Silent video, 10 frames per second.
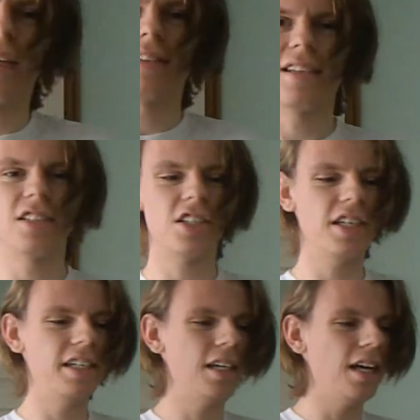
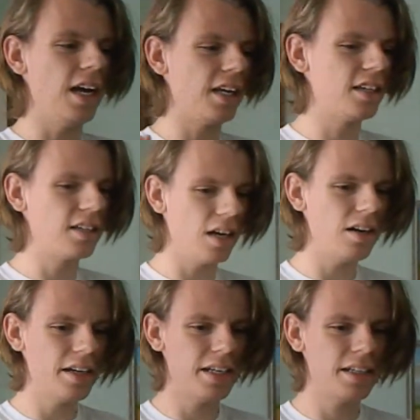Essentially, a
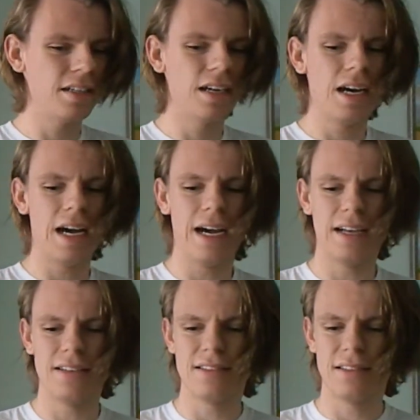guy
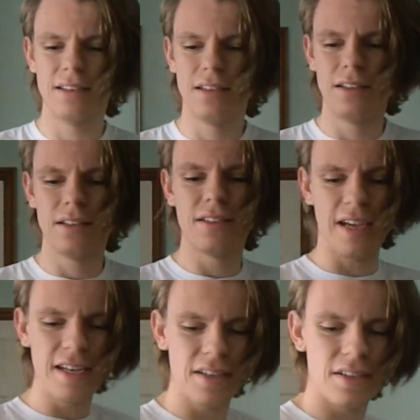has
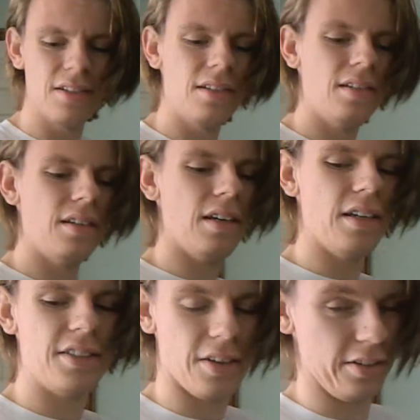taken
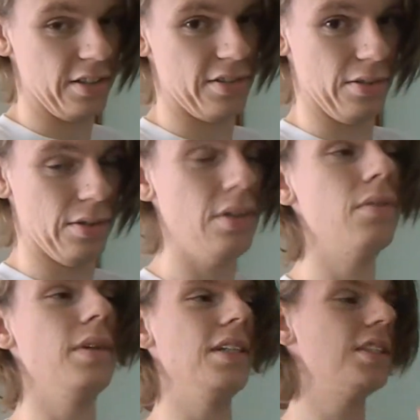a dinosaur,
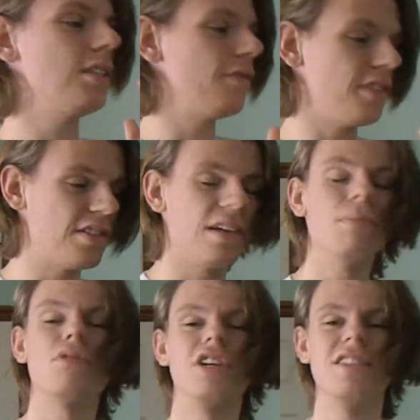which for
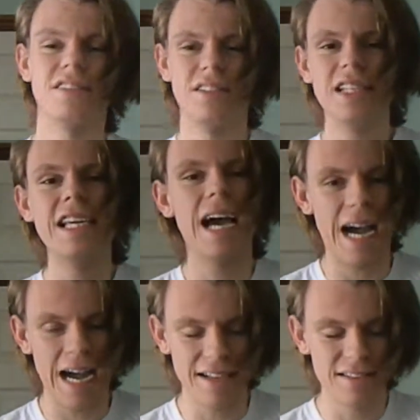some reason he
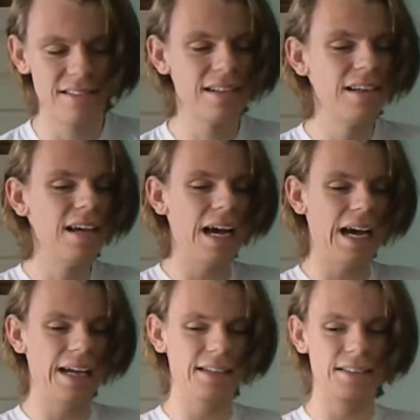has,
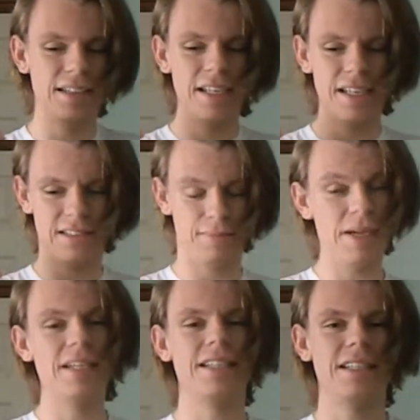and he has
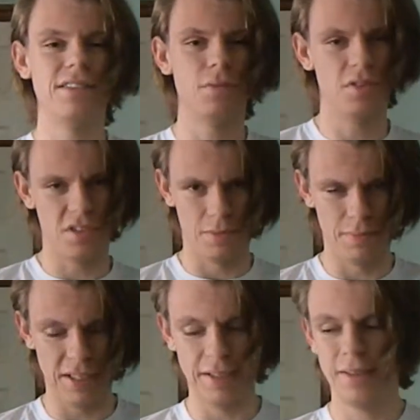made it into a
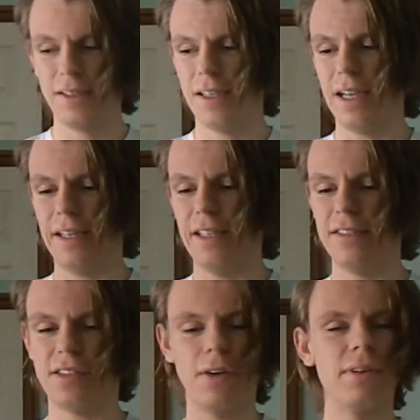zombie, and
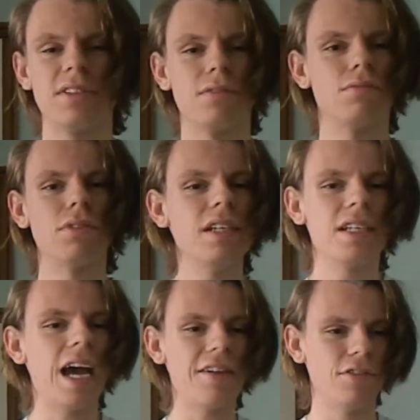he's going to
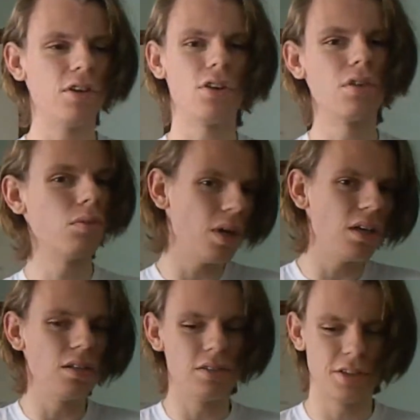wreak havoc on the
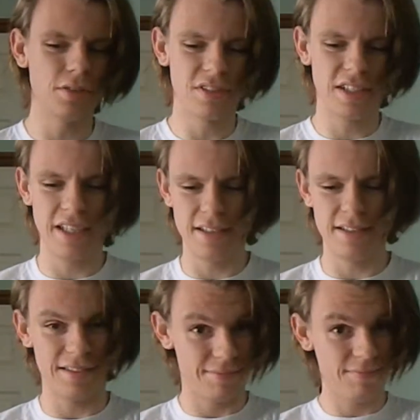world using
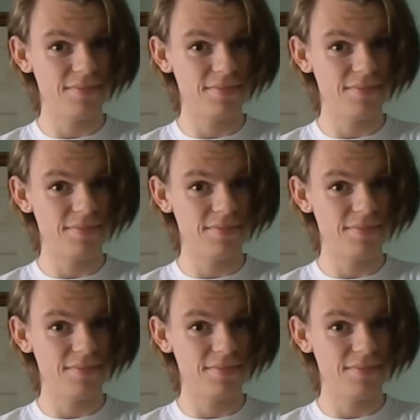his